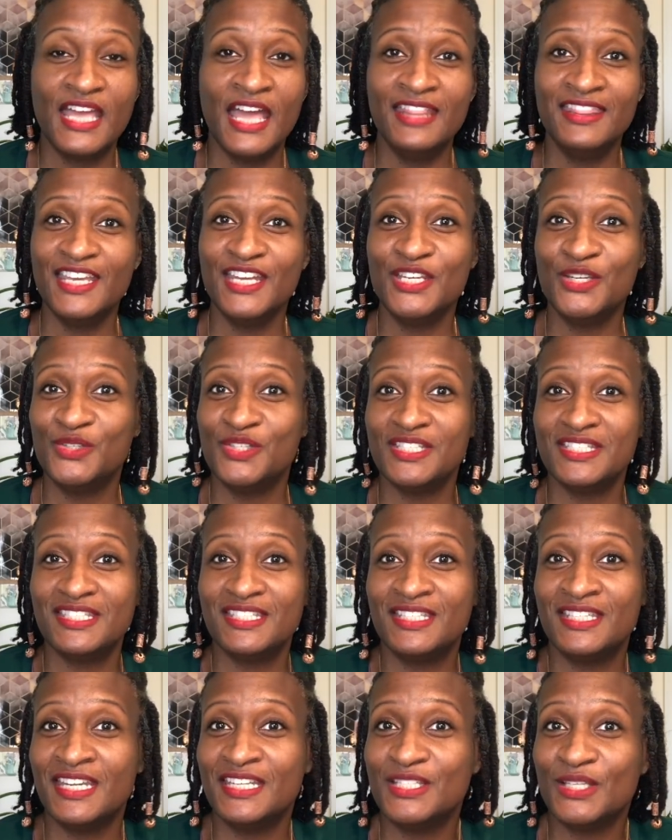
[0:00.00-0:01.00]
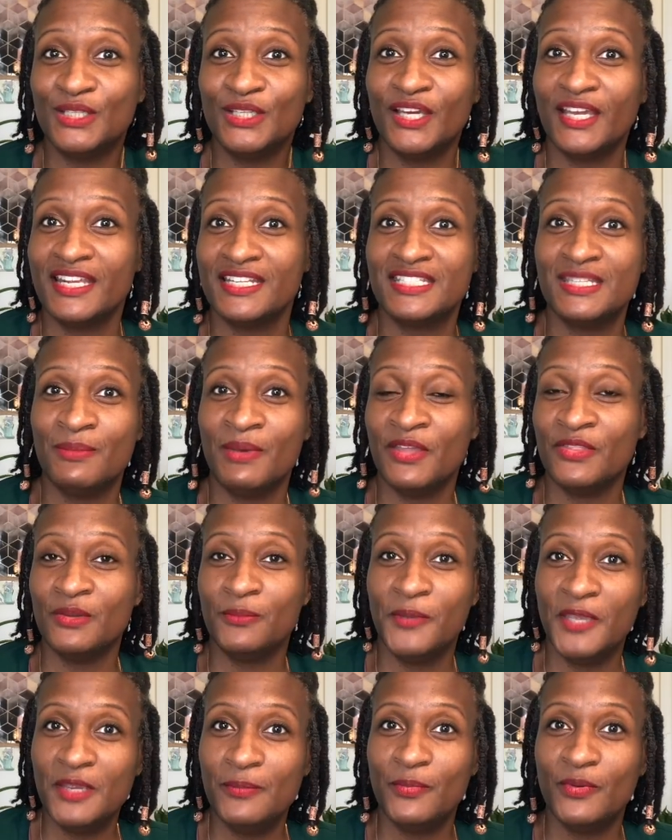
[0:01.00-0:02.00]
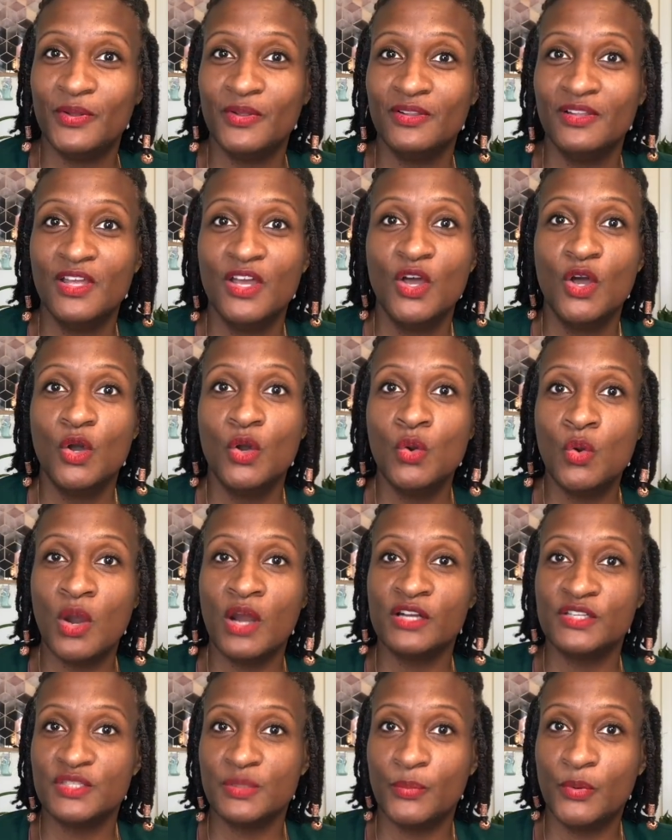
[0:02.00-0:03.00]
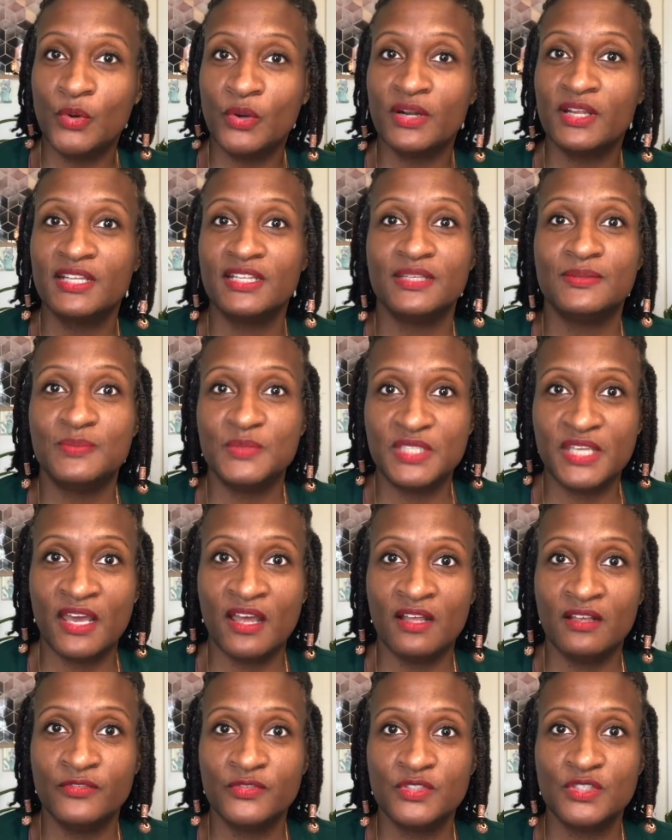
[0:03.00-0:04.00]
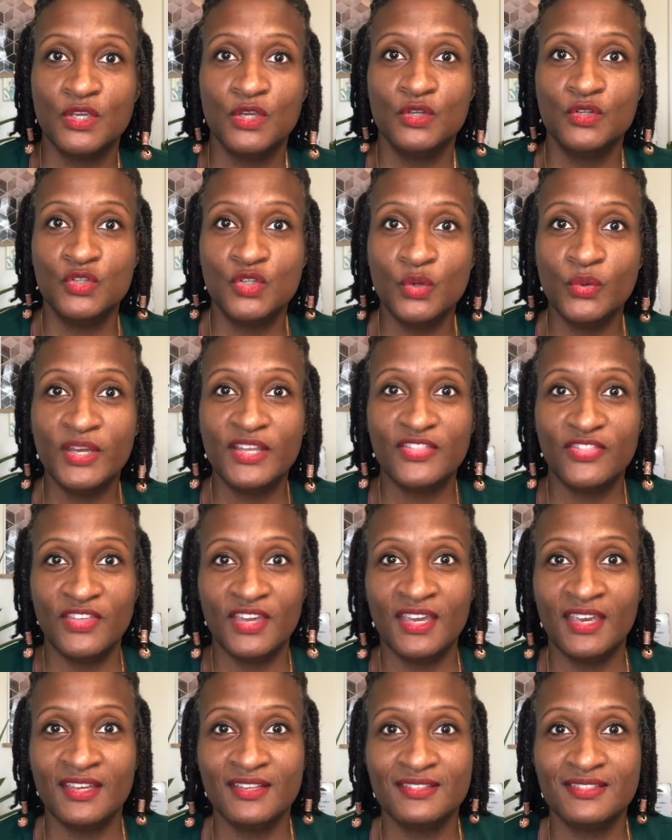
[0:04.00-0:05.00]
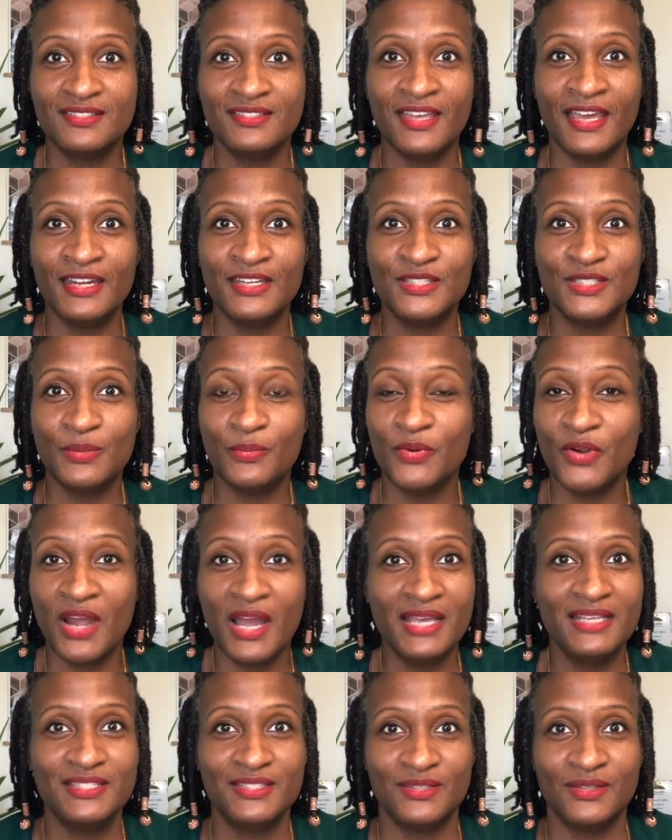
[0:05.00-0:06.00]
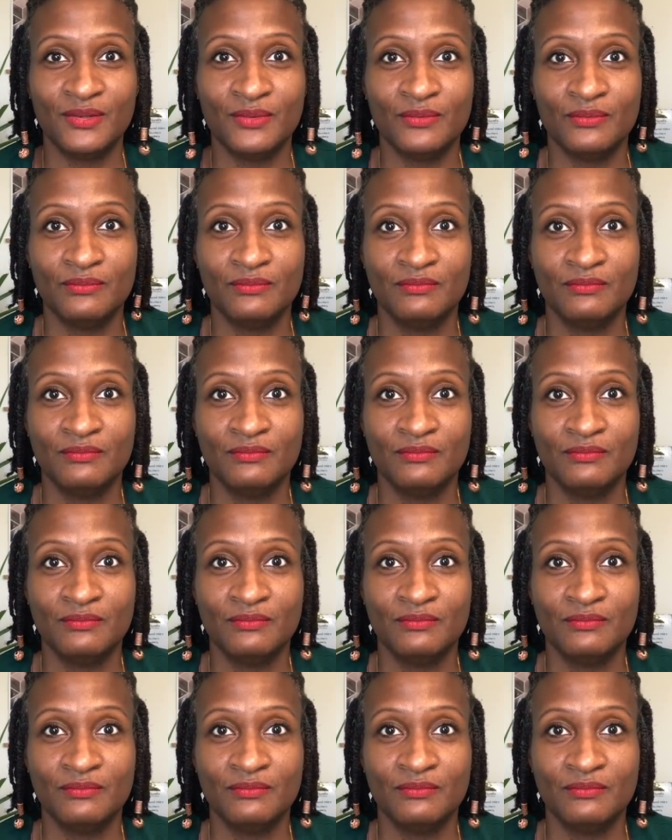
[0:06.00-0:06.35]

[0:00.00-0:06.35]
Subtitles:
And then you just need to look at some other people who are supporting themselves doing things that surprise you.